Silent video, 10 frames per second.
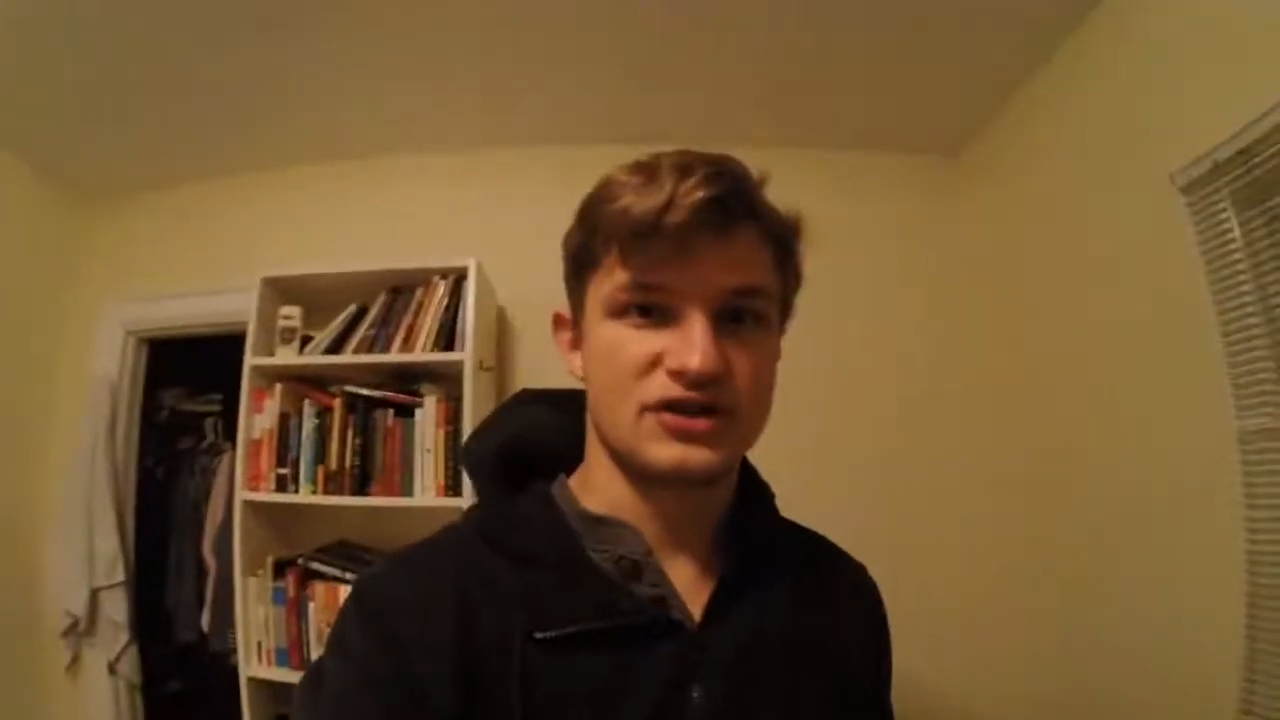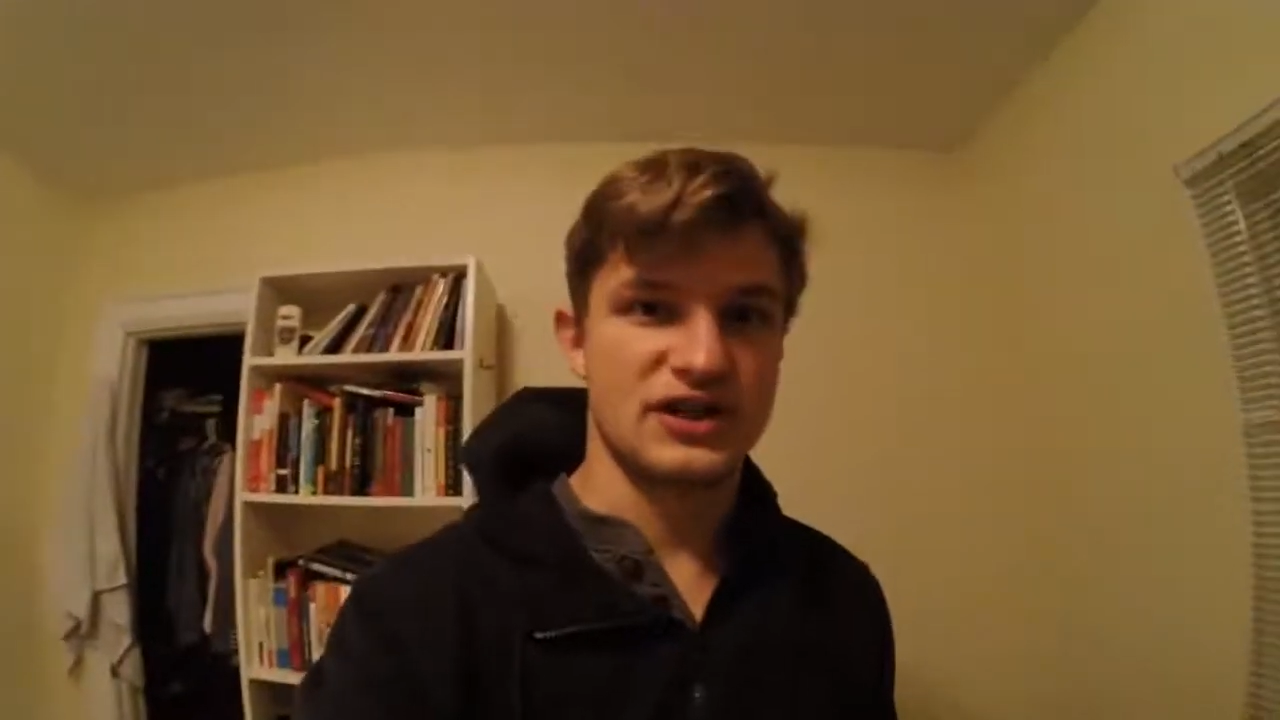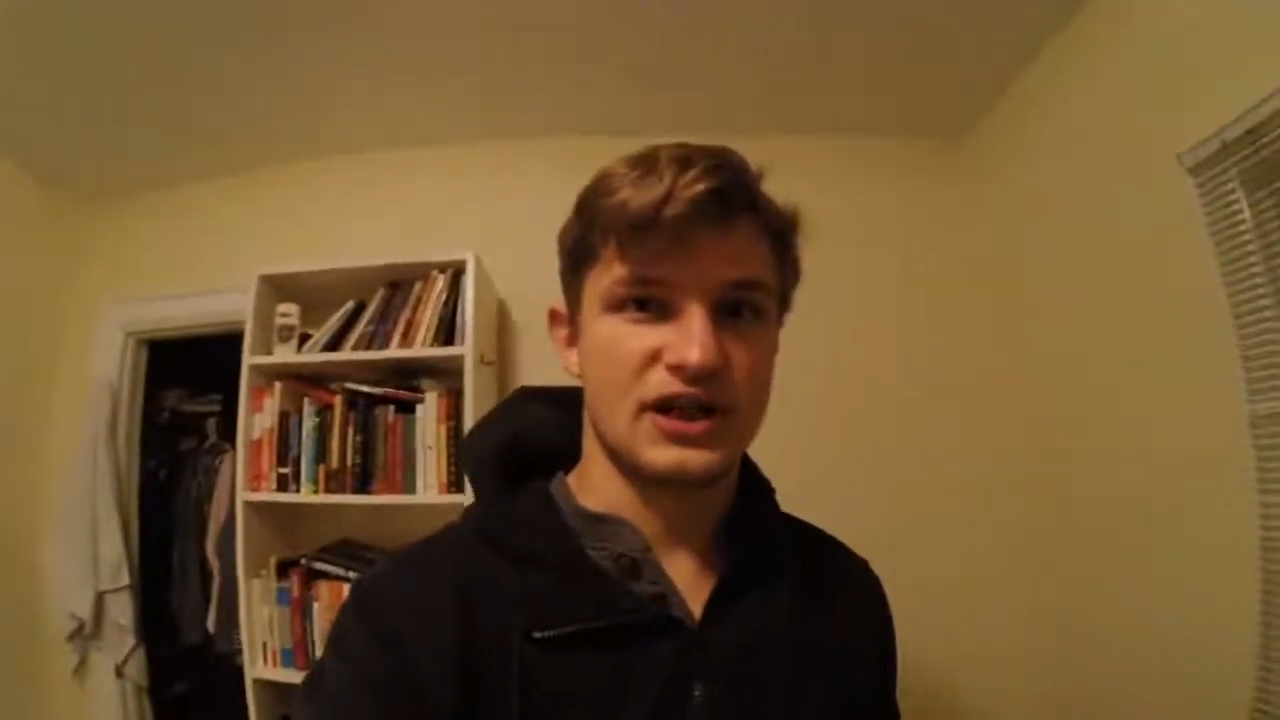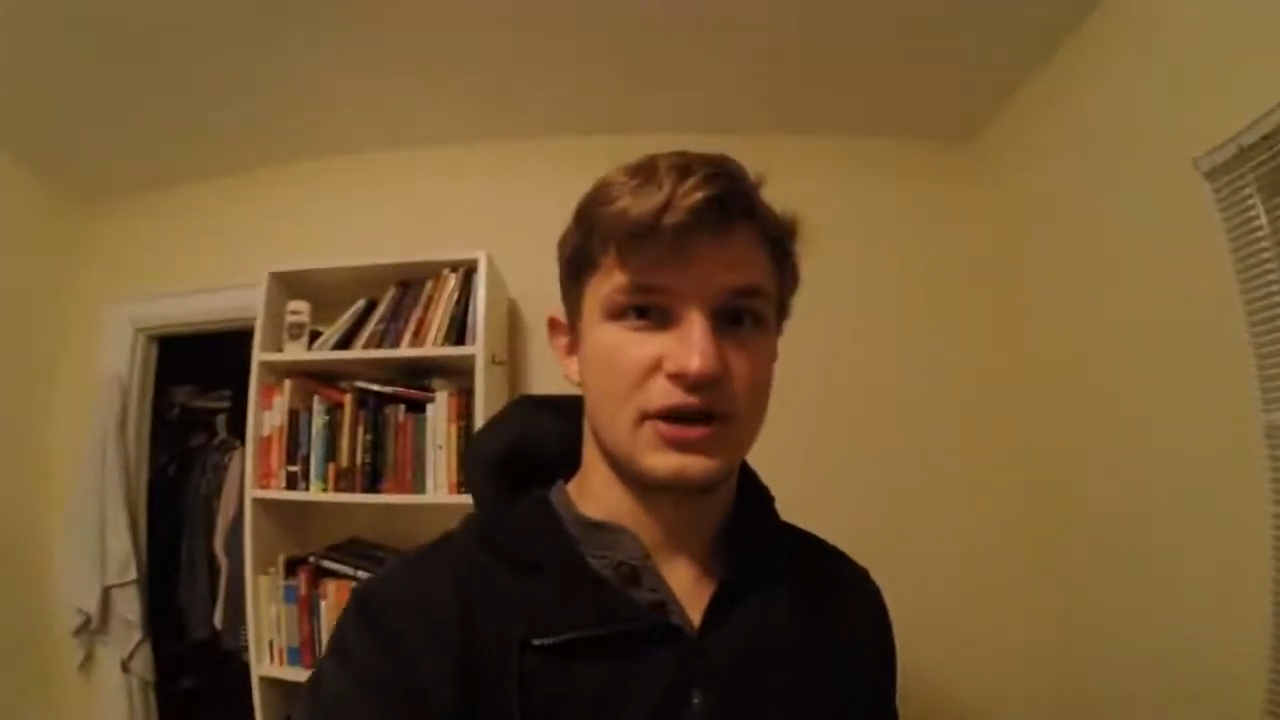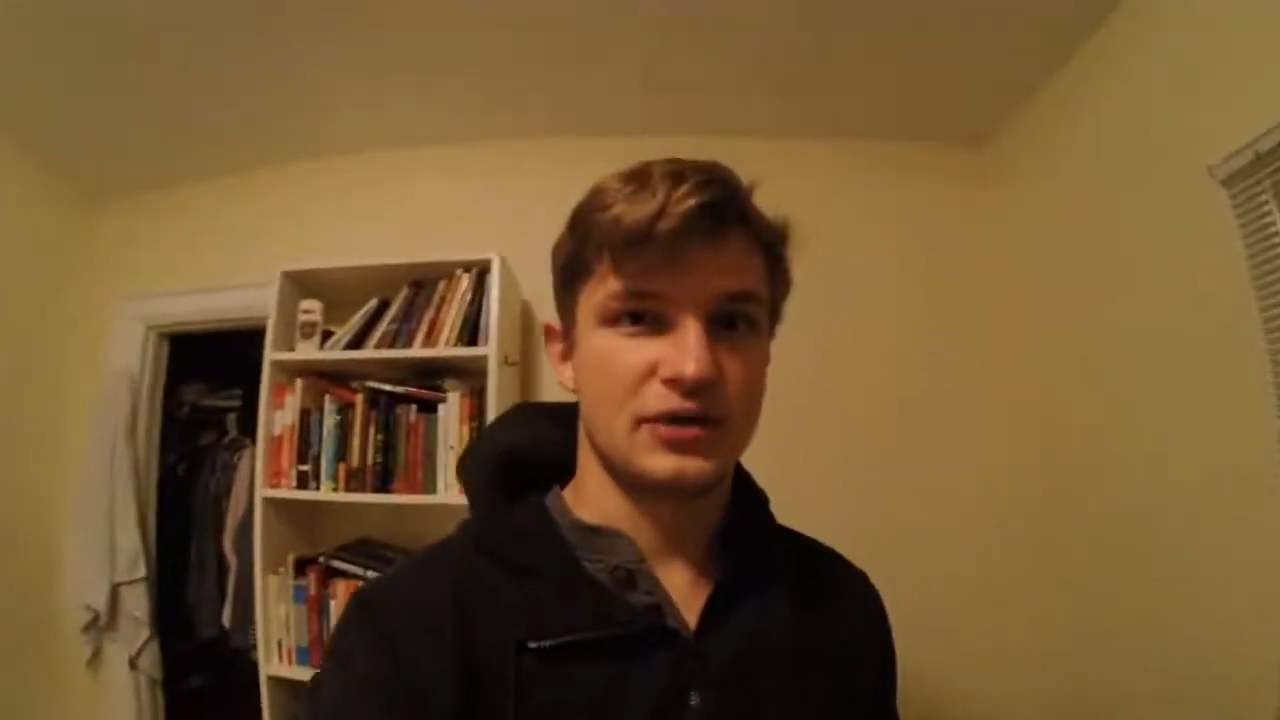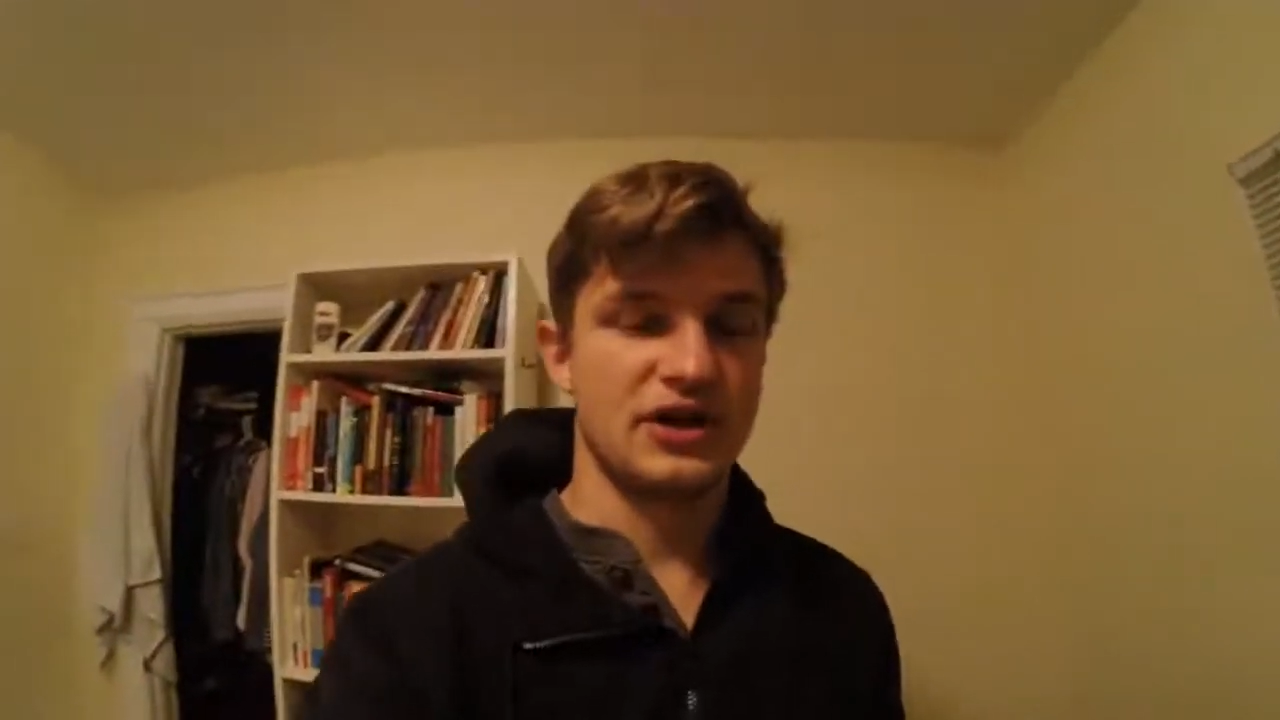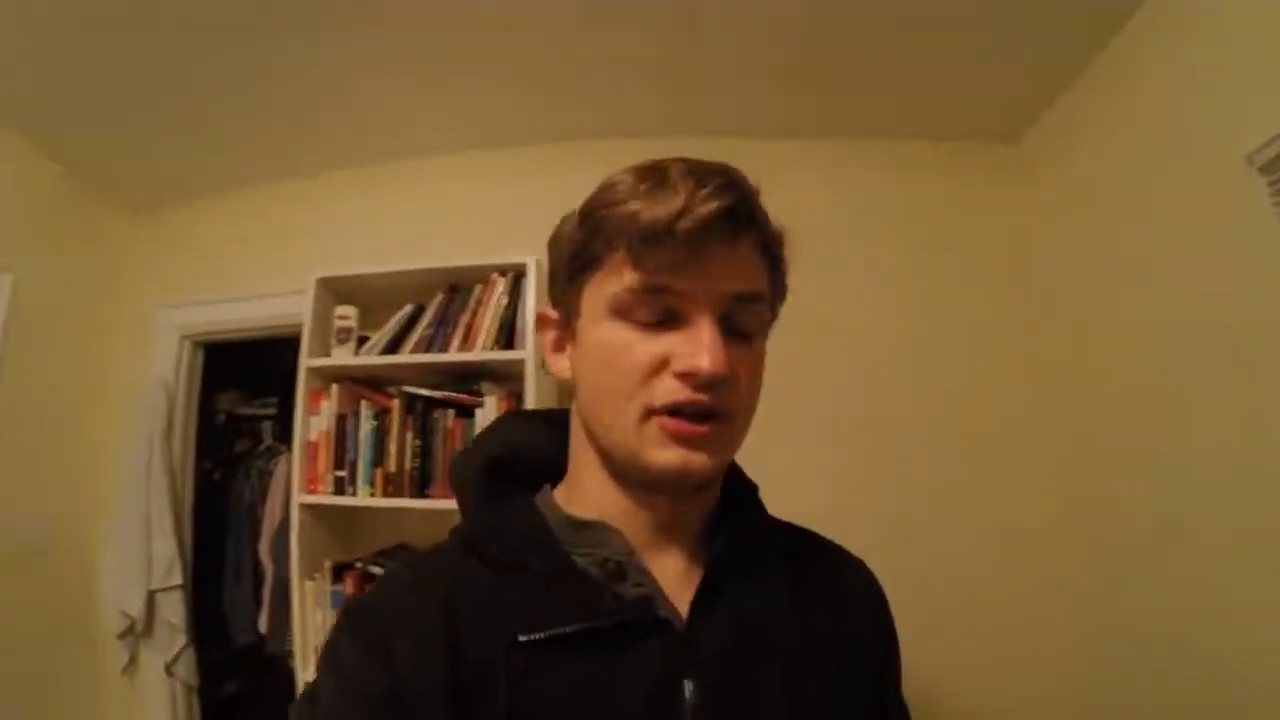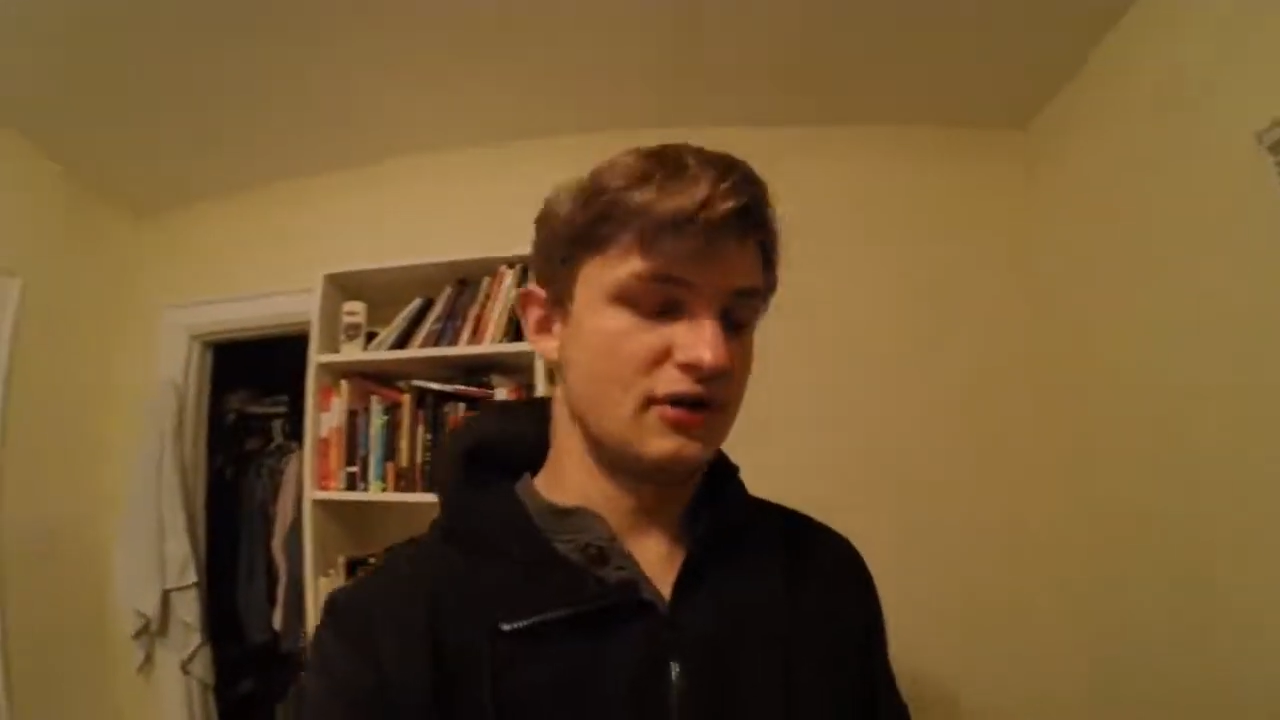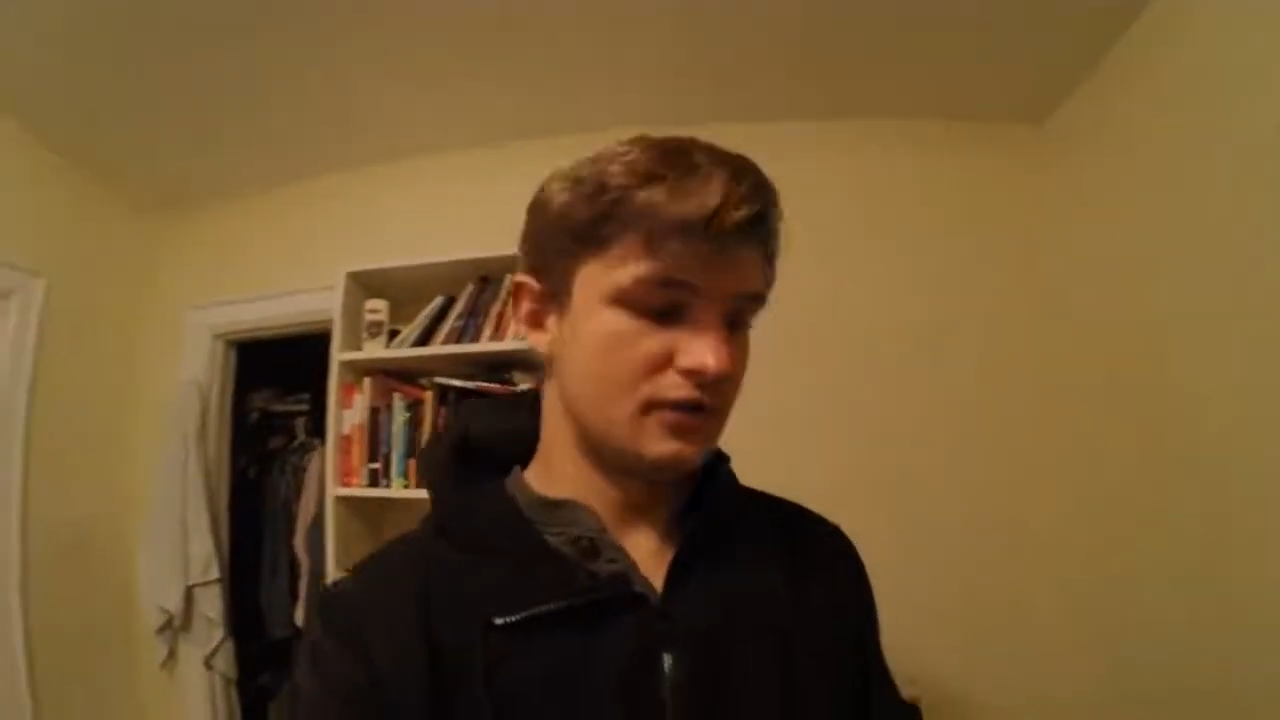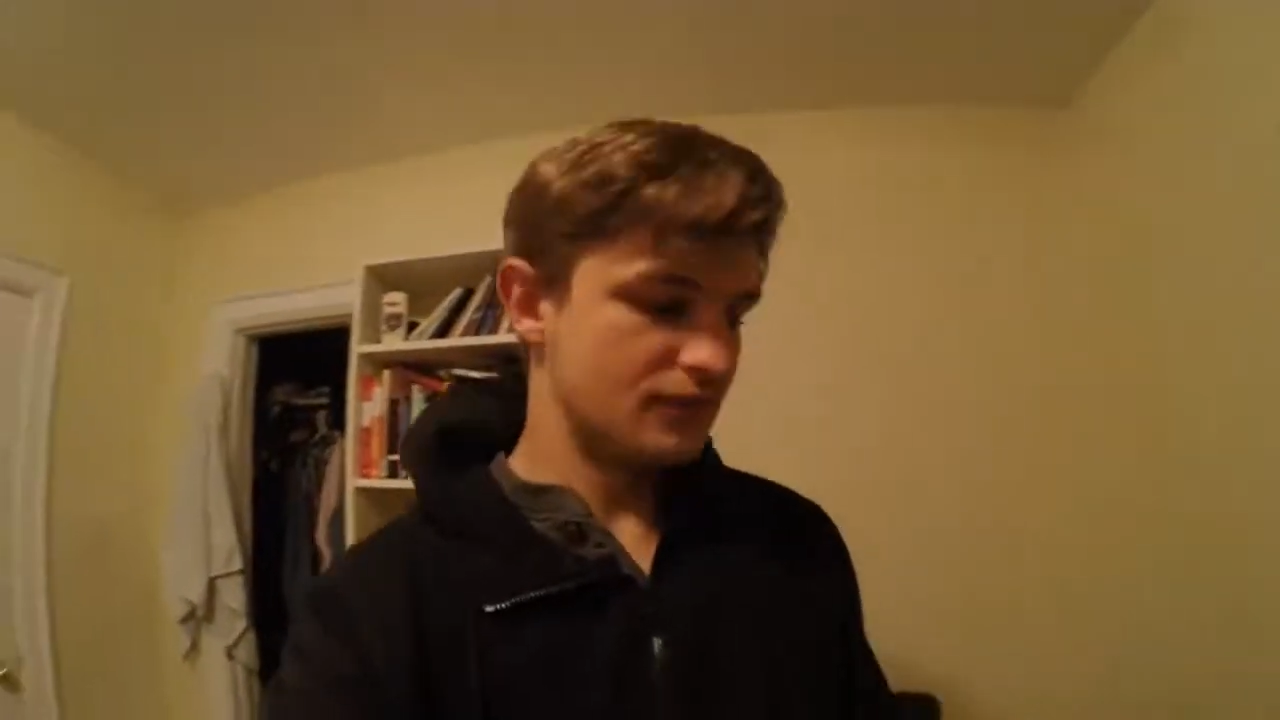that I read.